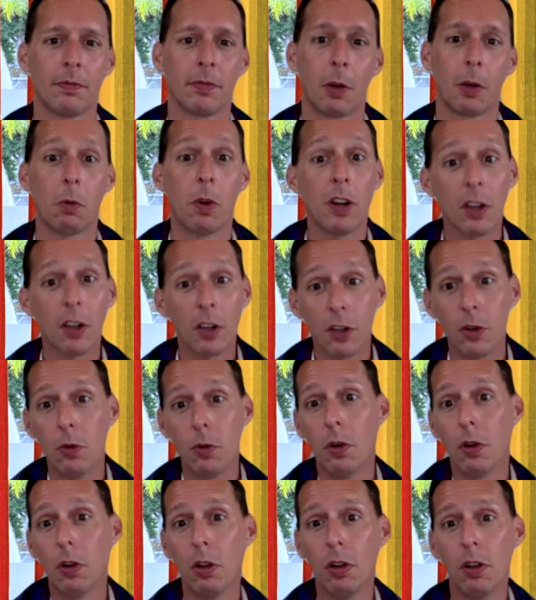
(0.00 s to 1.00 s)

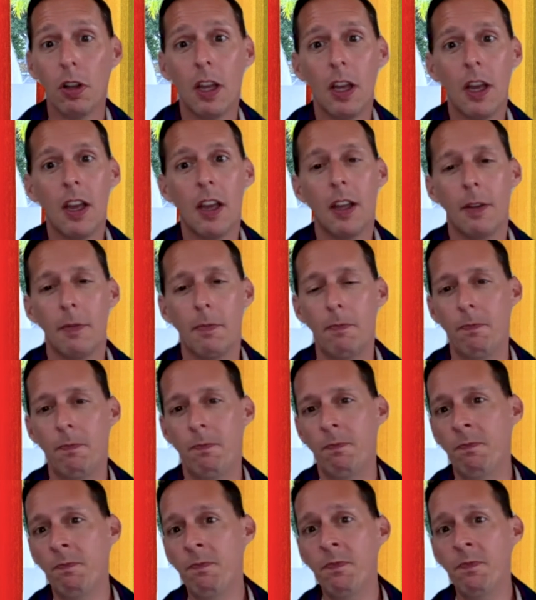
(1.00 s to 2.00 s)
Ridicule,
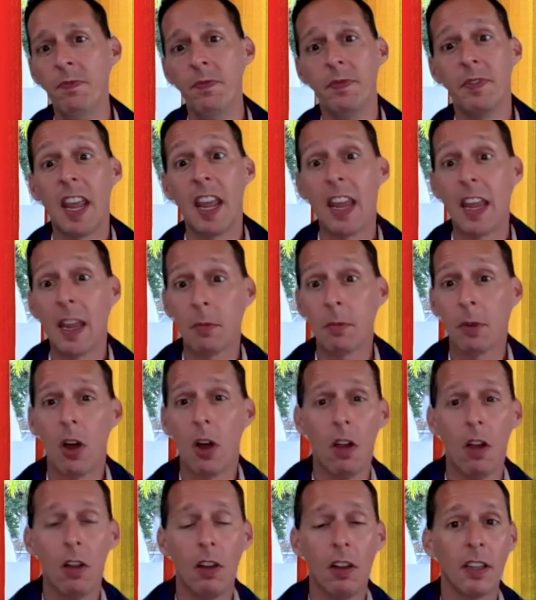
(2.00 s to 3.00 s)

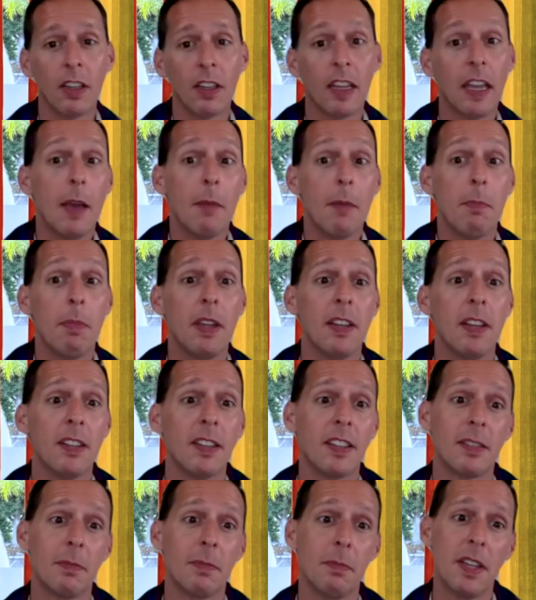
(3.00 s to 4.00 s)
name-calling, being
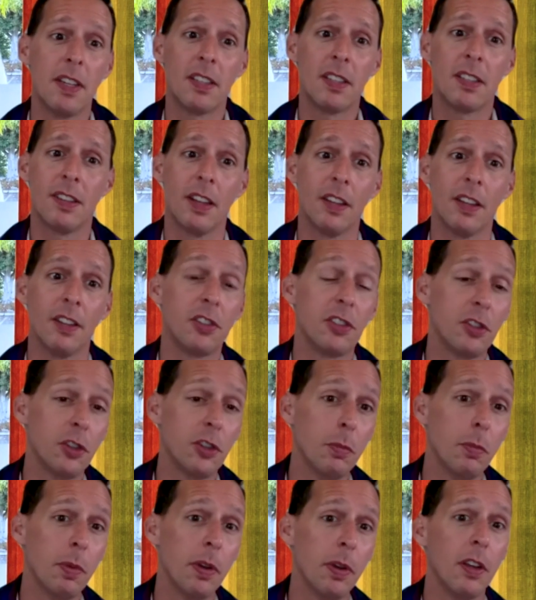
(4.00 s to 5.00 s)
dismissed as
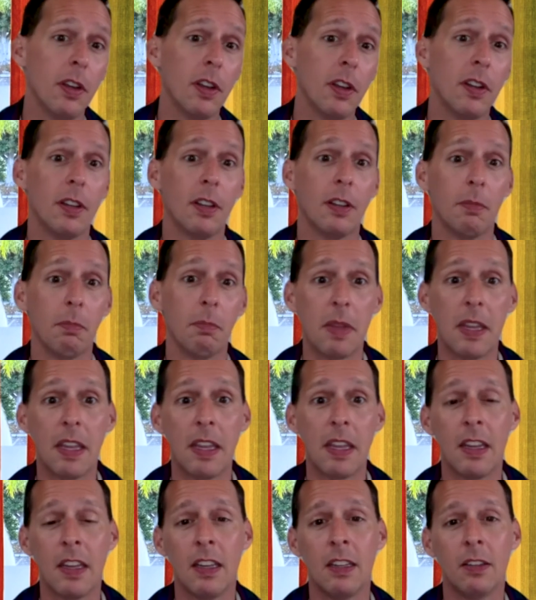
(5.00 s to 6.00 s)
stupid,
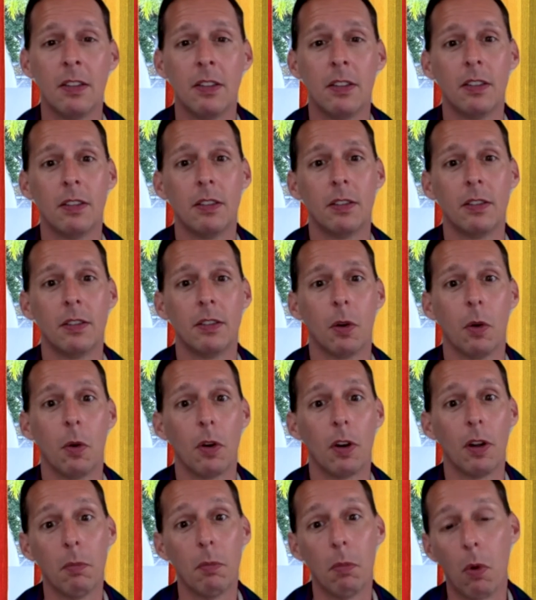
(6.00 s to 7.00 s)
mean,
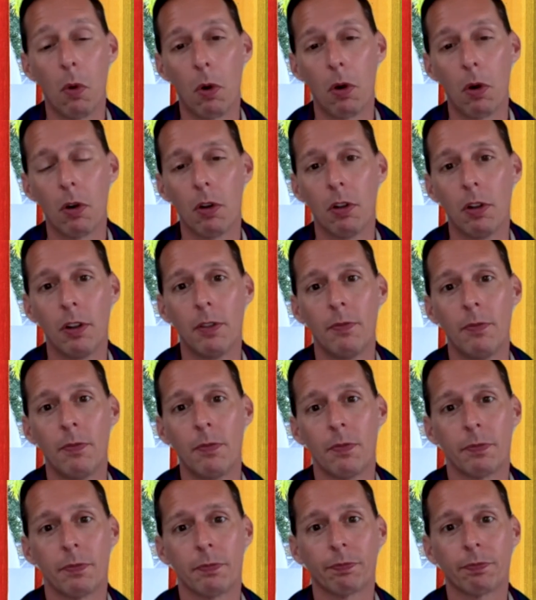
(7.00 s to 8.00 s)
or immoral.
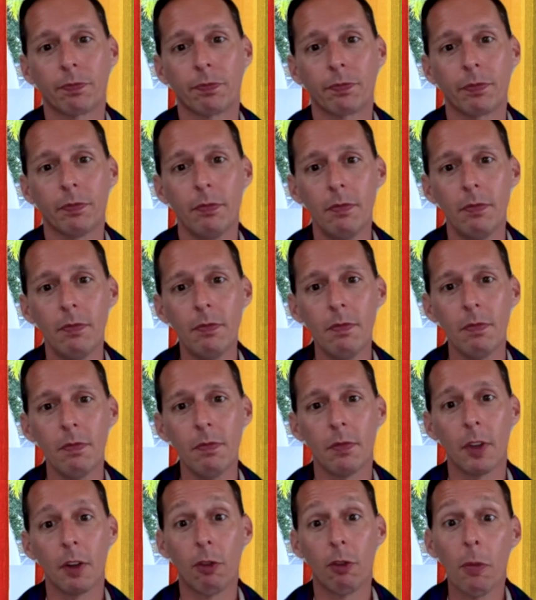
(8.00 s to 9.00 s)

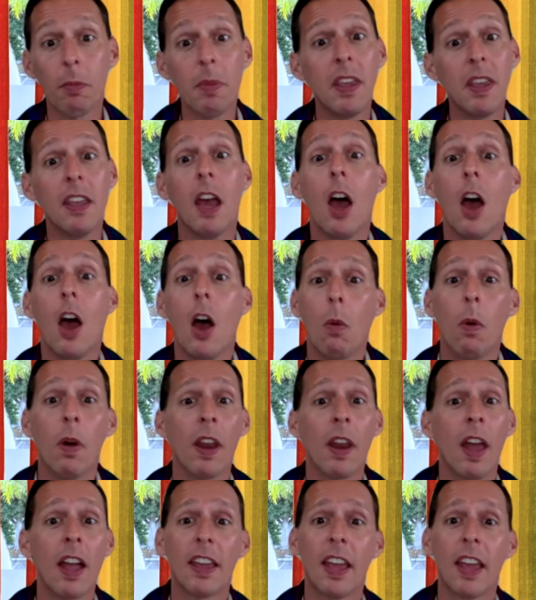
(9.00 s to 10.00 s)
For me, when
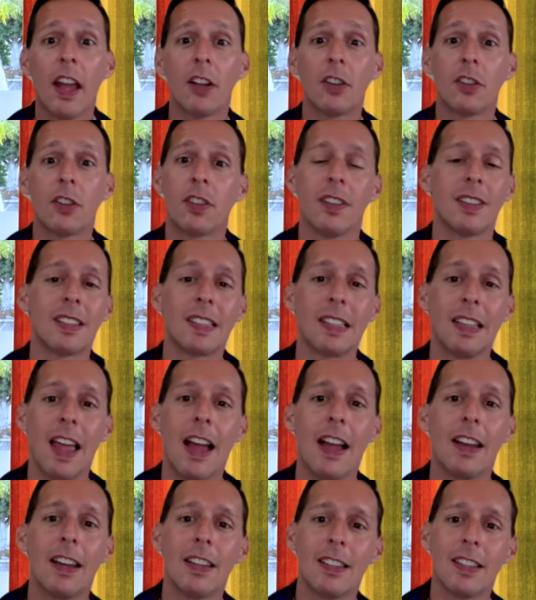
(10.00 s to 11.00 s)
I catch the
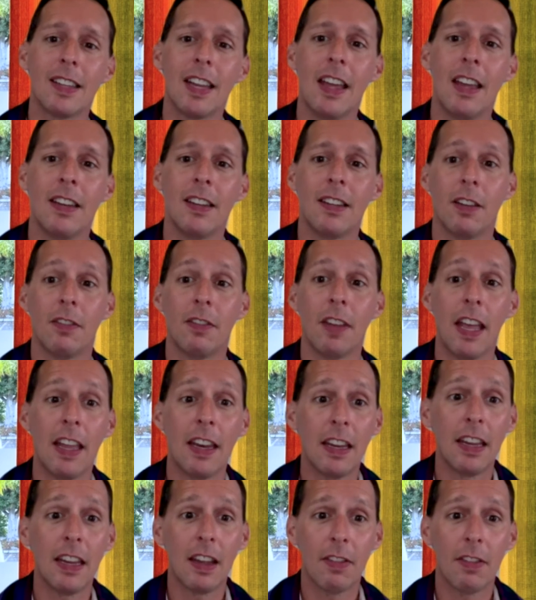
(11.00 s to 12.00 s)
slightest hint of
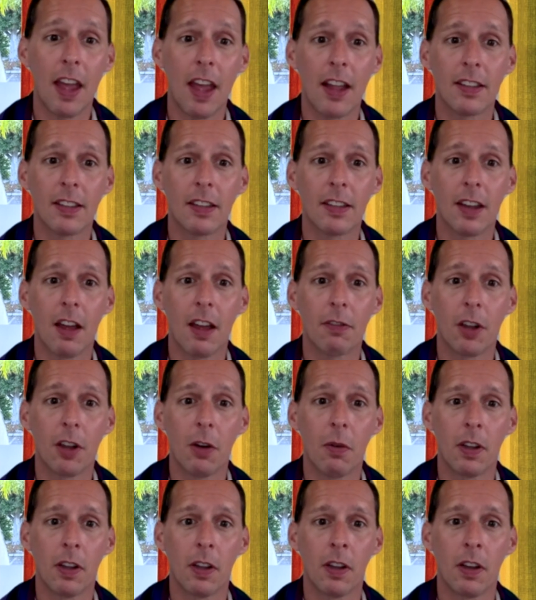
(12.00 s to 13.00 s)
any of that stuff
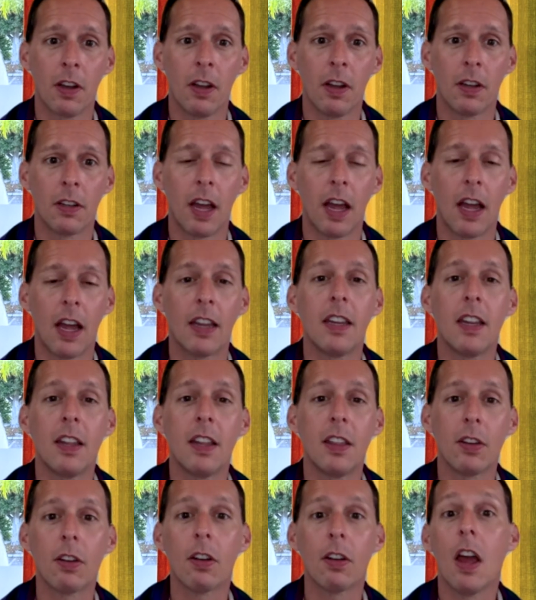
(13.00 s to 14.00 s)
going on, I
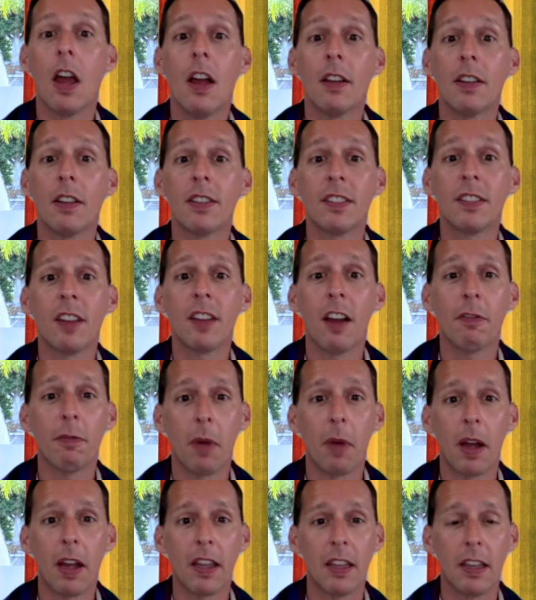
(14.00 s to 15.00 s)
either stuff
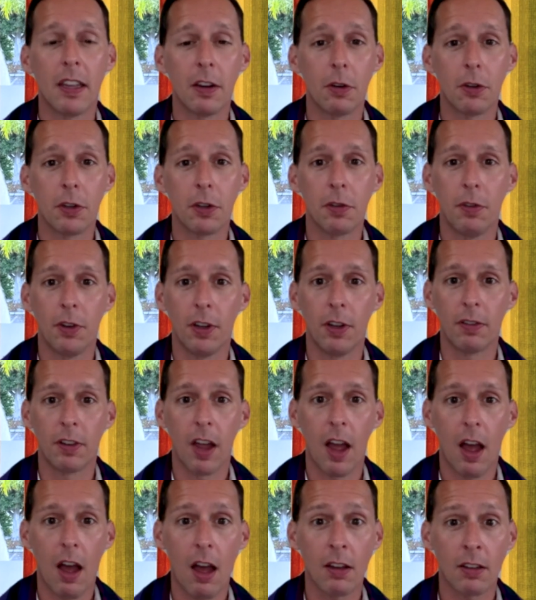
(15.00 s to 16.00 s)
my ears full of
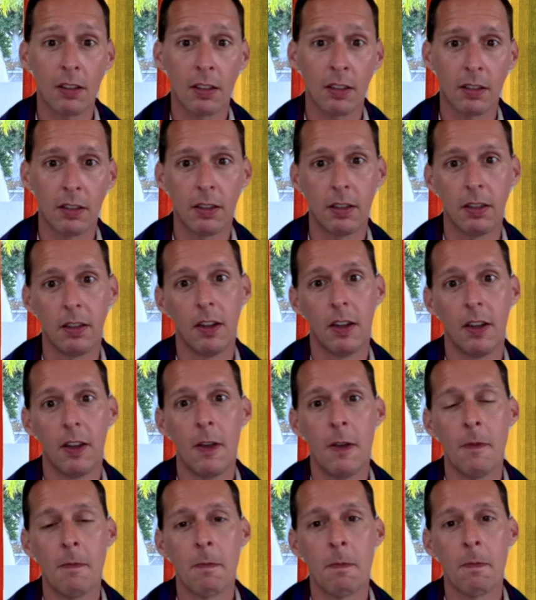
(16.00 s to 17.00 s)
cotton
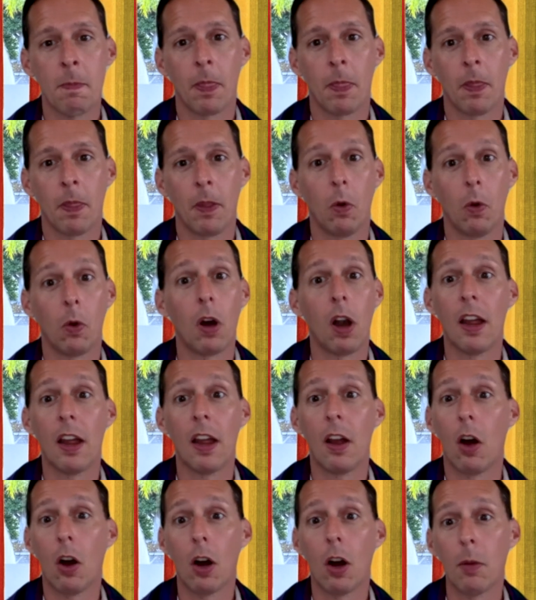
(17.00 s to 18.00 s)
or I
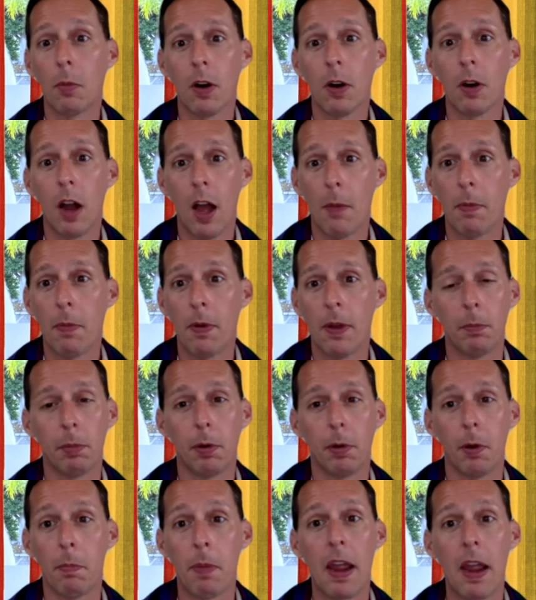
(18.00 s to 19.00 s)
armor up and
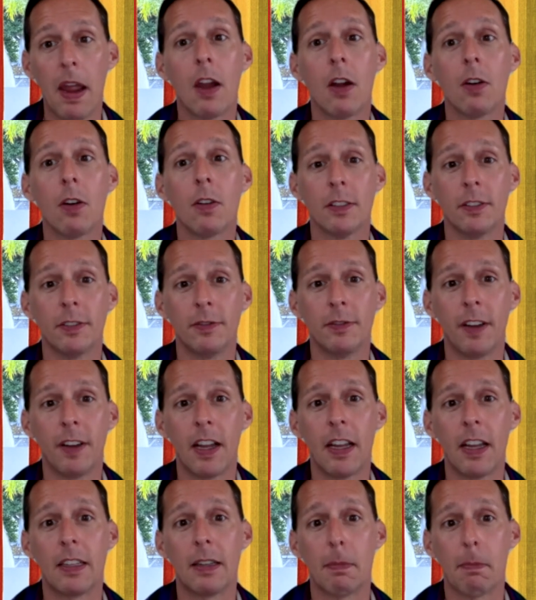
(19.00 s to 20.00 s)
prepare to
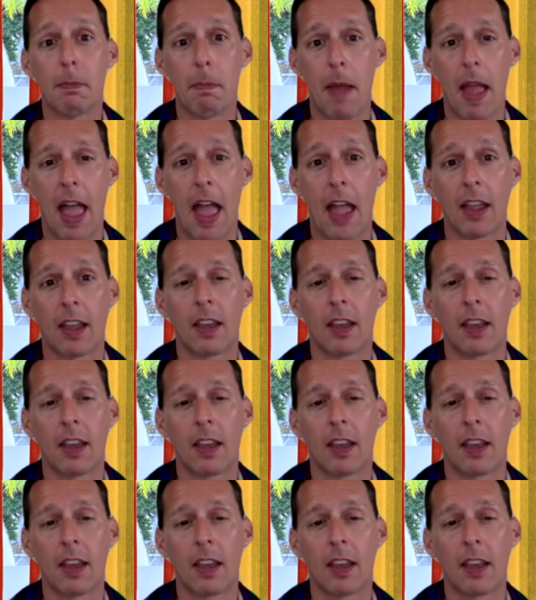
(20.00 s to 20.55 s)
fight back.